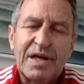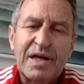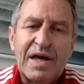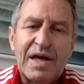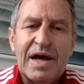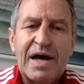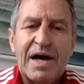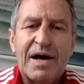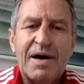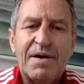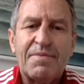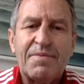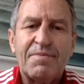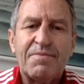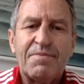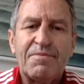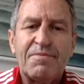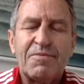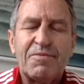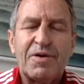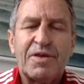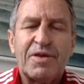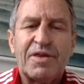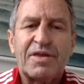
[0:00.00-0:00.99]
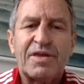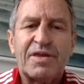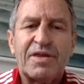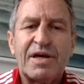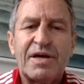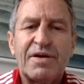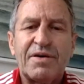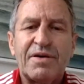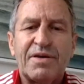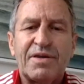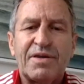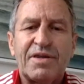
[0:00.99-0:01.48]
with
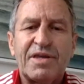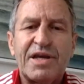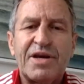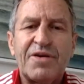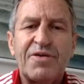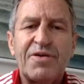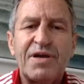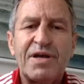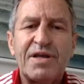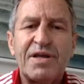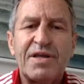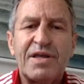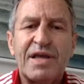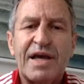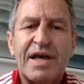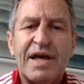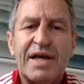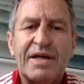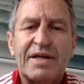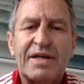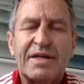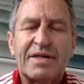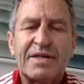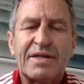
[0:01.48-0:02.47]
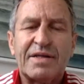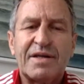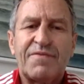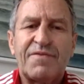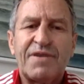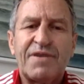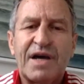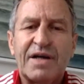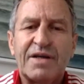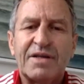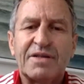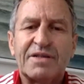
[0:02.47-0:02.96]
the theory that if
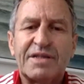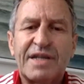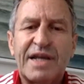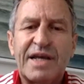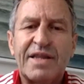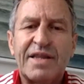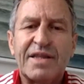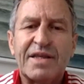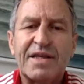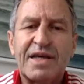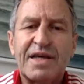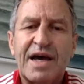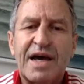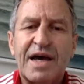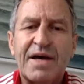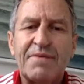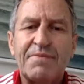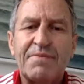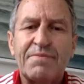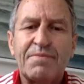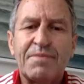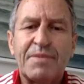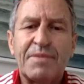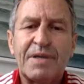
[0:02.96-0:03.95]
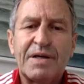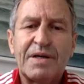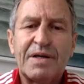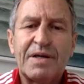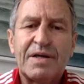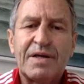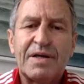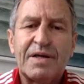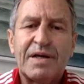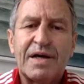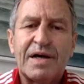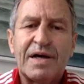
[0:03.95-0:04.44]
you understand the game,
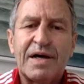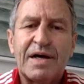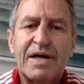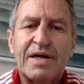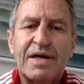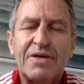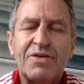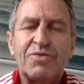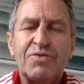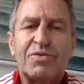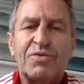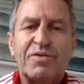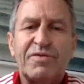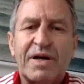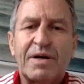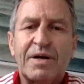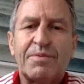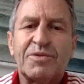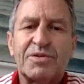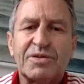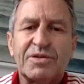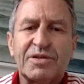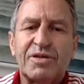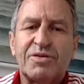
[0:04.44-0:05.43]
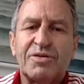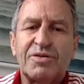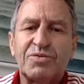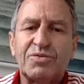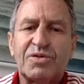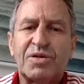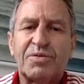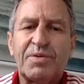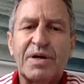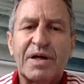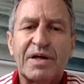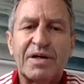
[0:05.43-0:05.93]
you'll develop the skills
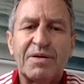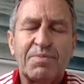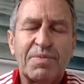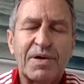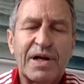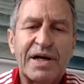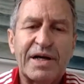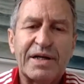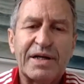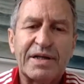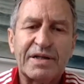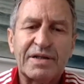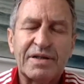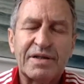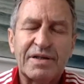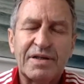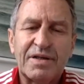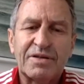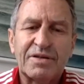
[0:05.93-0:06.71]
to be able to play it.